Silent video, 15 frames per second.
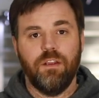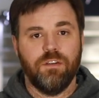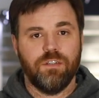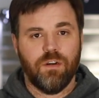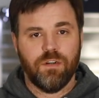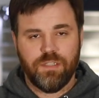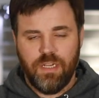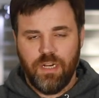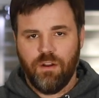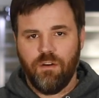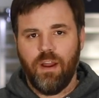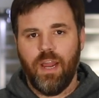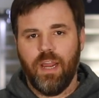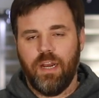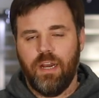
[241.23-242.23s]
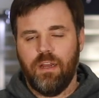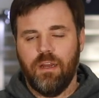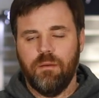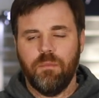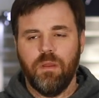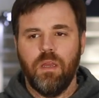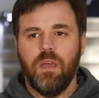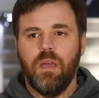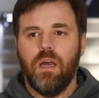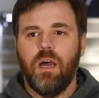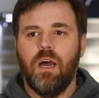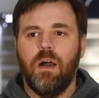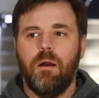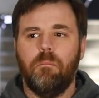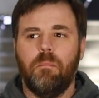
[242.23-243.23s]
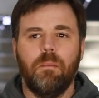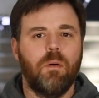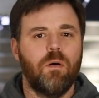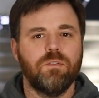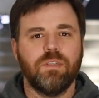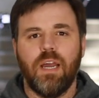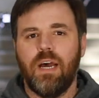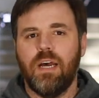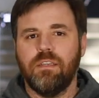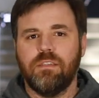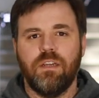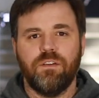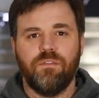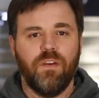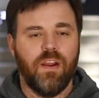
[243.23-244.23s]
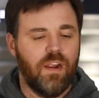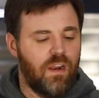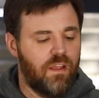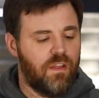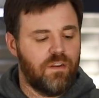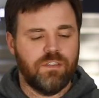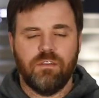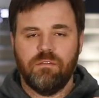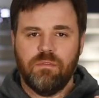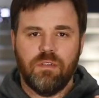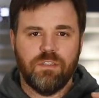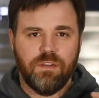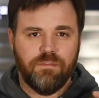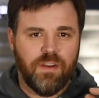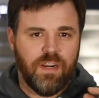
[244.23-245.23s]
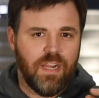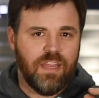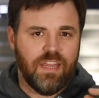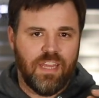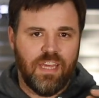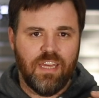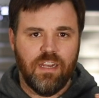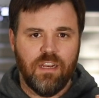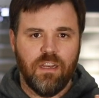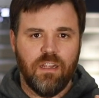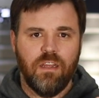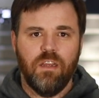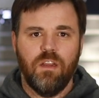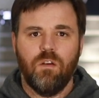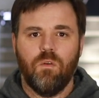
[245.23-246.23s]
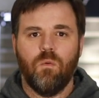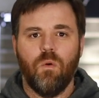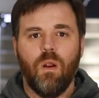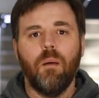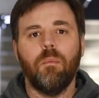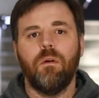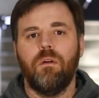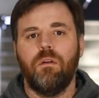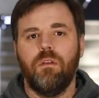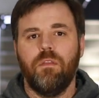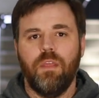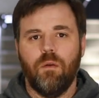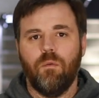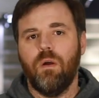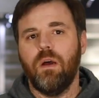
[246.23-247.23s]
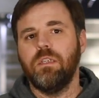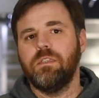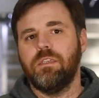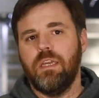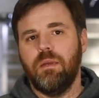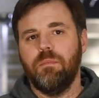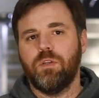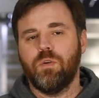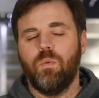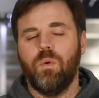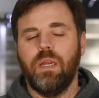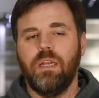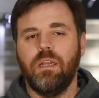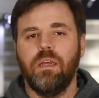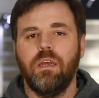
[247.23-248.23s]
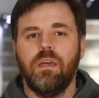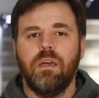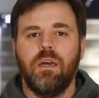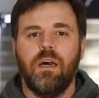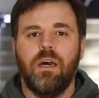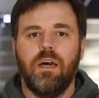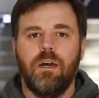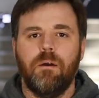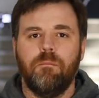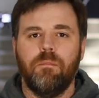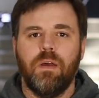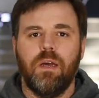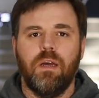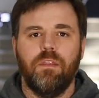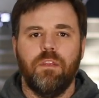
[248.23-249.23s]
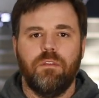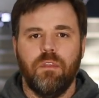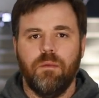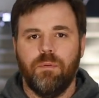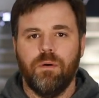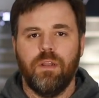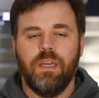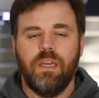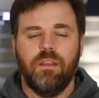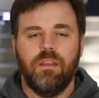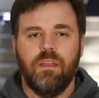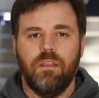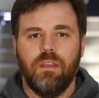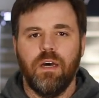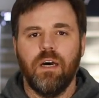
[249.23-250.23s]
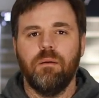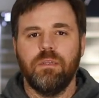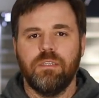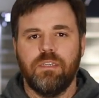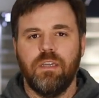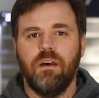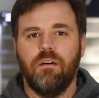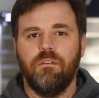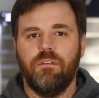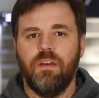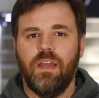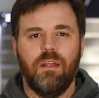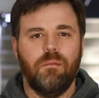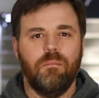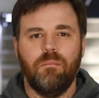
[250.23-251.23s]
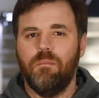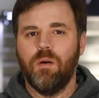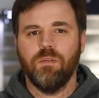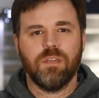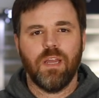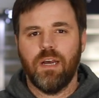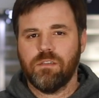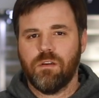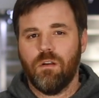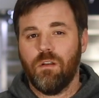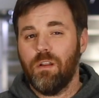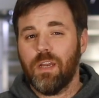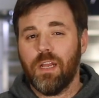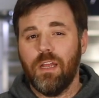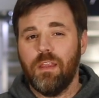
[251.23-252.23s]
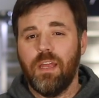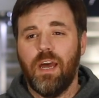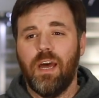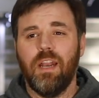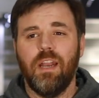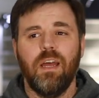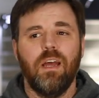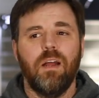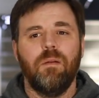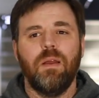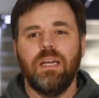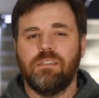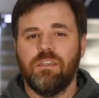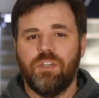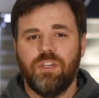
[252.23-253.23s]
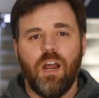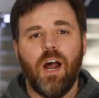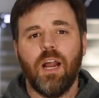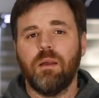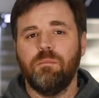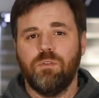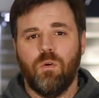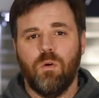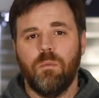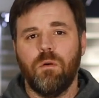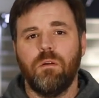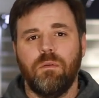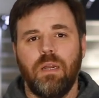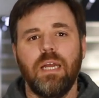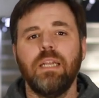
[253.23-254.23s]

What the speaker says: You can start seeing it cracking up. But most guys, there's a very thin rubber that runs in between the pulley and the hub itself, and most guys aren't looking at that. It's a shock absorber.